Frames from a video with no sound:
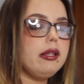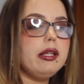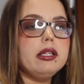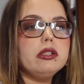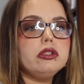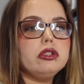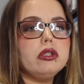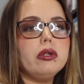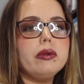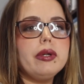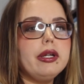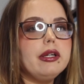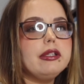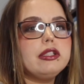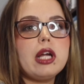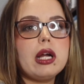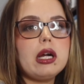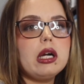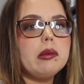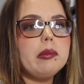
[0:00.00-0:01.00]
these. You don't need to
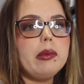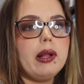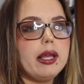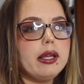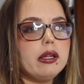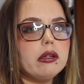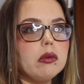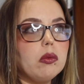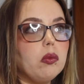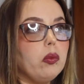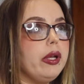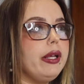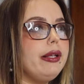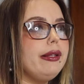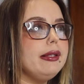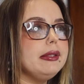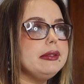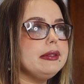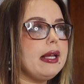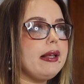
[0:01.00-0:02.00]
check them like
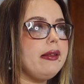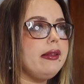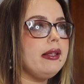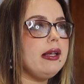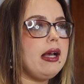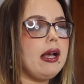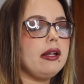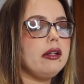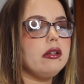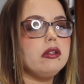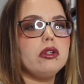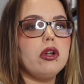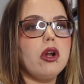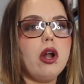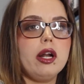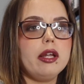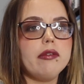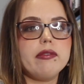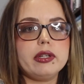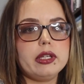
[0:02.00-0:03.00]
weekly, daily,
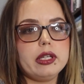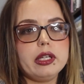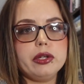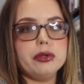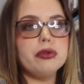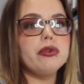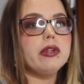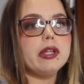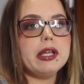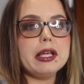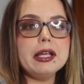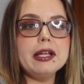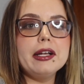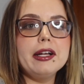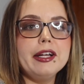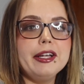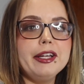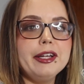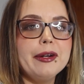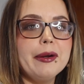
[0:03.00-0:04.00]
not even yearly.
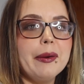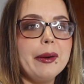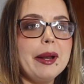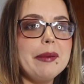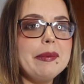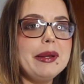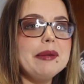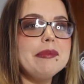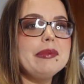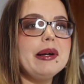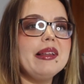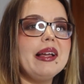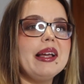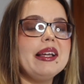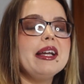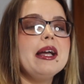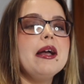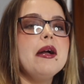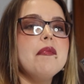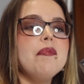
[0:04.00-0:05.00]
You know what I mean? But
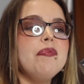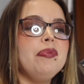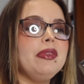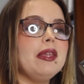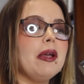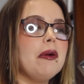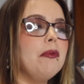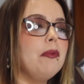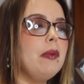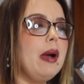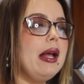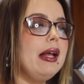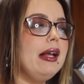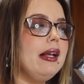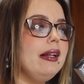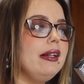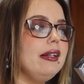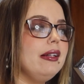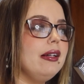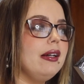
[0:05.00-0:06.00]
like
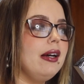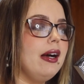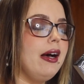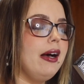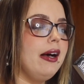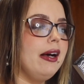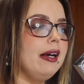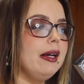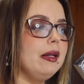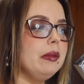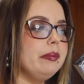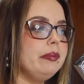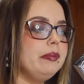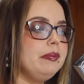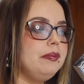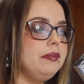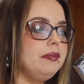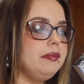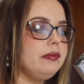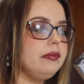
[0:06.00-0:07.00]

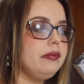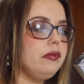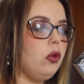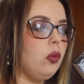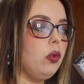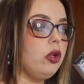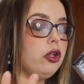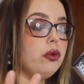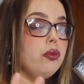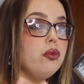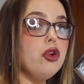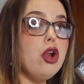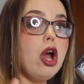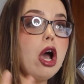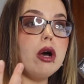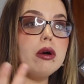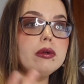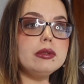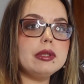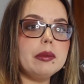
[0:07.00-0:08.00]
when you
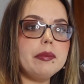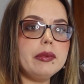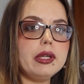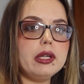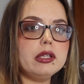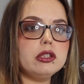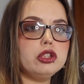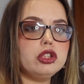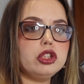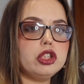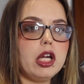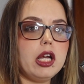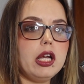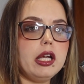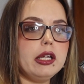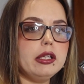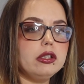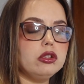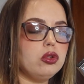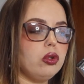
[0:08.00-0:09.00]
know something has
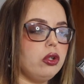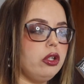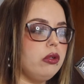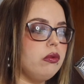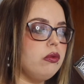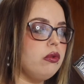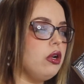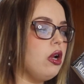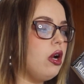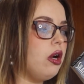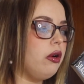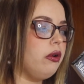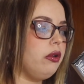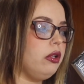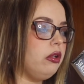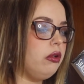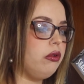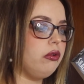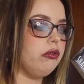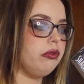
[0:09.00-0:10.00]
changed, or you know
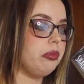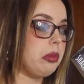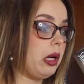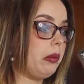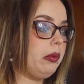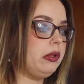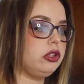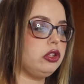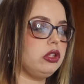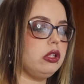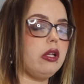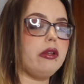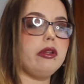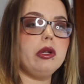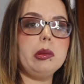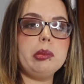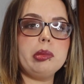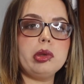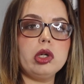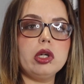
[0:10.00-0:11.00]
you've published
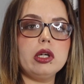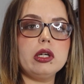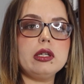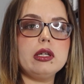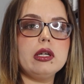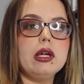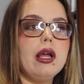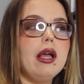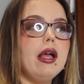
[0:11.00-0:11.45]
another book,